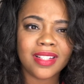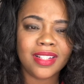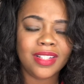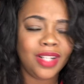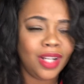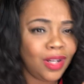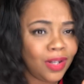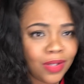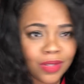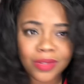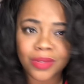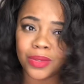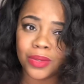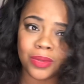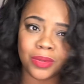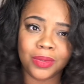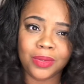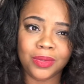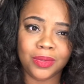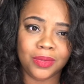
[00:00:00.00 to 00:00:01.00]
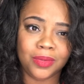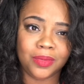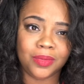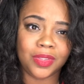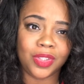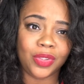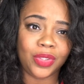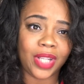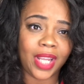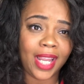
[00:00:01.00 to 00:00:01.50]
No.
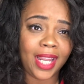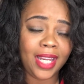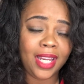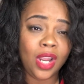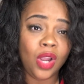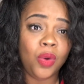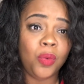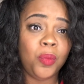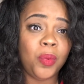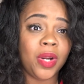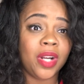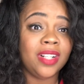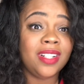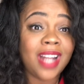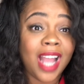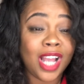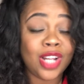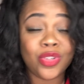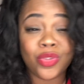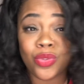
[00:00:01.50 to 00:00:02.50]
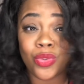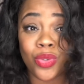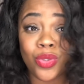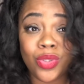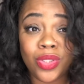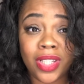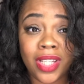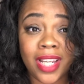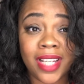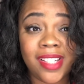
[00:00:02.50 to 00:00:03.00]
Okay? We're not
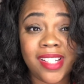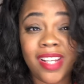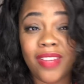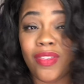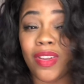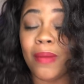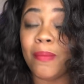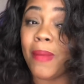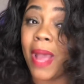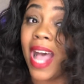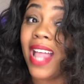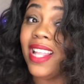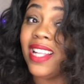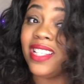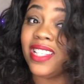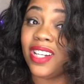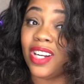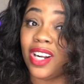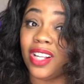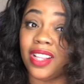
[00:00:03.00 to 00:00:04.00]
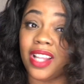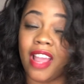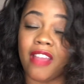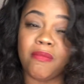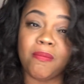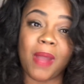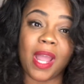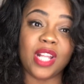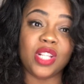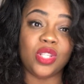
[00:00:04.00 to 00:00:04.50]
truly achieving balance in our life
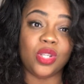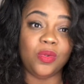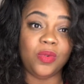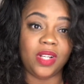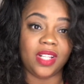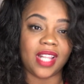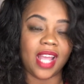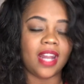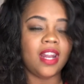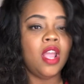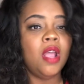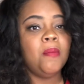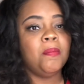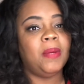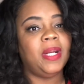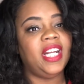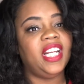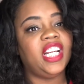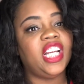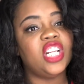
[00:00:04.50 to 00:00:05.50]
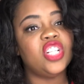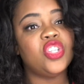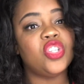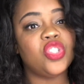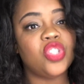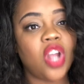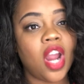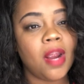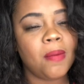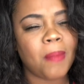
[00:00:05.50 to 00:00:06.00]
by doing that. But it can
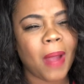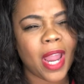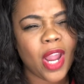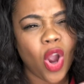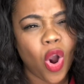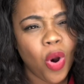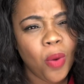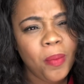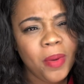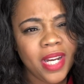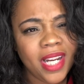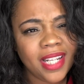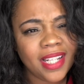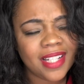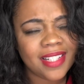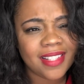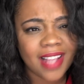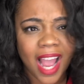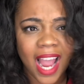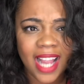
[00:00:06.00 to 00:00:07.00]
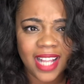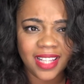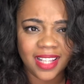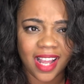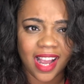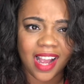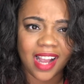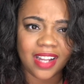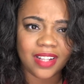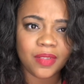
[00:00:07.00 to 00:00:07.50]
start by opening the
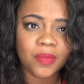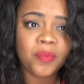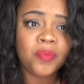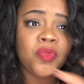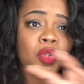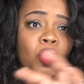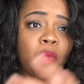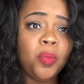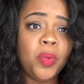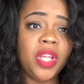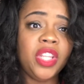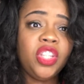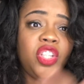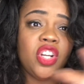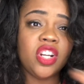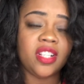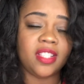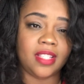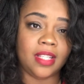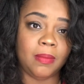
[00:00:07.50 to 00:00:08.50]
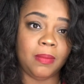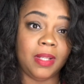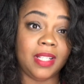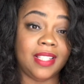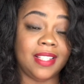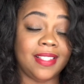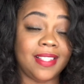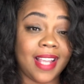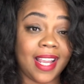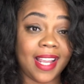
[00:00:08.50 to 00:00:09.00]
dialogue with your siblings
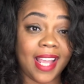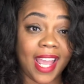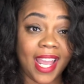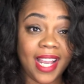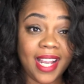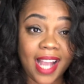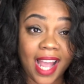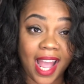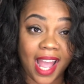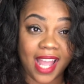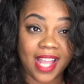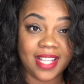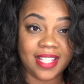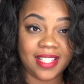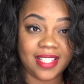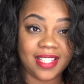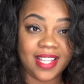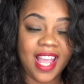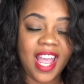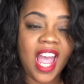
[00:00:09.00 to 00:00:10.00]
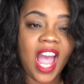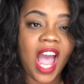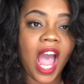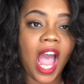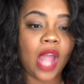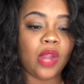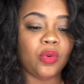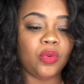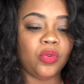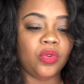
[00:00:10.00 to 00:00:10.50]
and saying, hey guys,
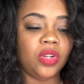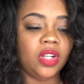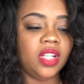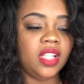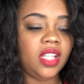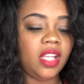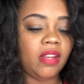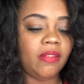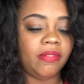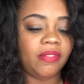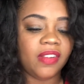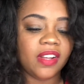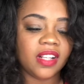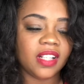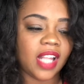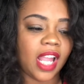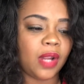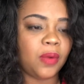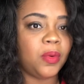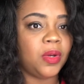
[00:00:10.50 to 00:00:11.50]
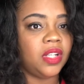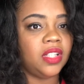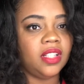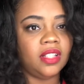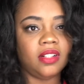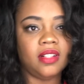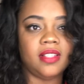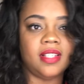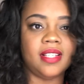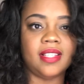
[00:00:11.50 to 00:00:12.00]
I really feel like we're a
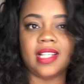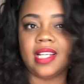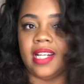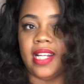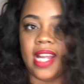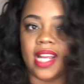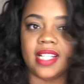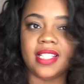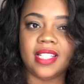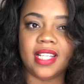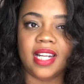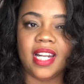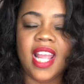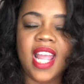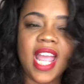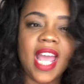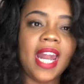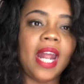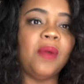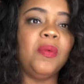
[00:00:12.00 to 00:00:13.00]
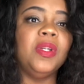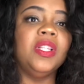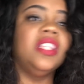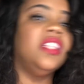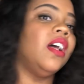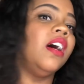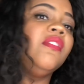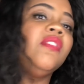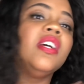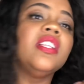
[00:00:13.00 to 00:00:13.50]
little disconnected, and I would
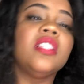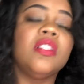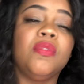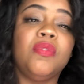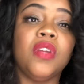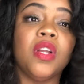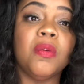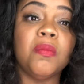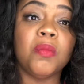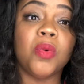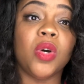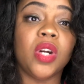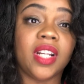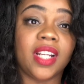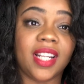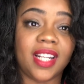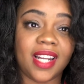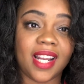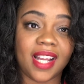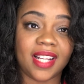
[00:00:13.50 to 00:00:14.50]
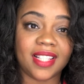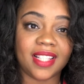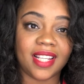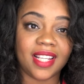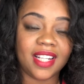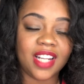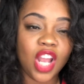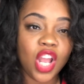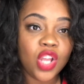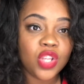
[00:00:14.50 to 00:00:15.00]
love us to feel more connected.
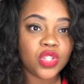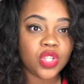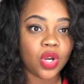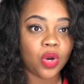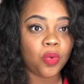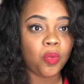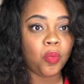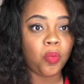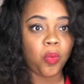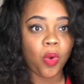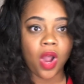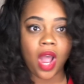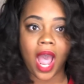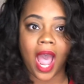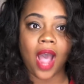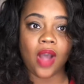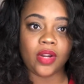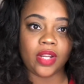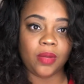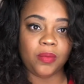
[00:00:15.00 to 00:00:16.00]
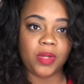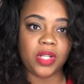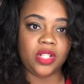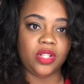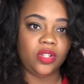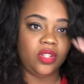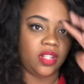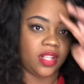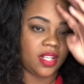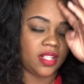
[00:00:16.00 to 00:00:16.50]
So how can we
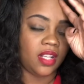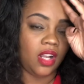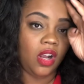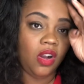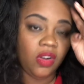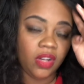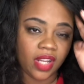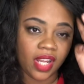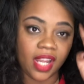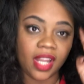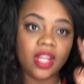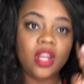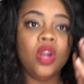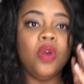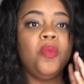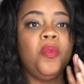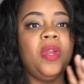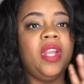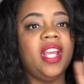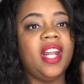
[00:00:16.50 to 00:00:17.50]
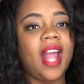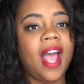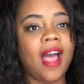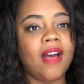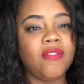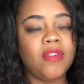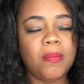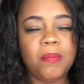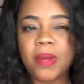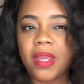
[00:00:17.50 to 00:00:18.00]
do this? Okay, we can
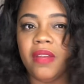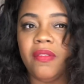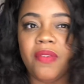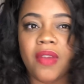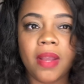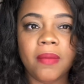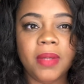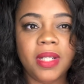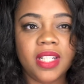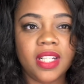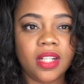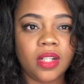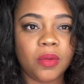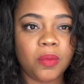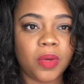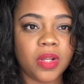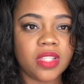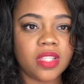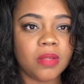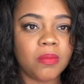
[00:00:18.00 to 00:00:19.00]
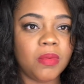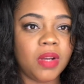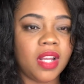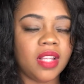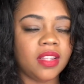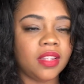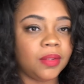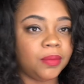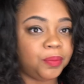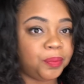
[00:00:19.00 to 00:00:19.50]
have a big family dinner once a month.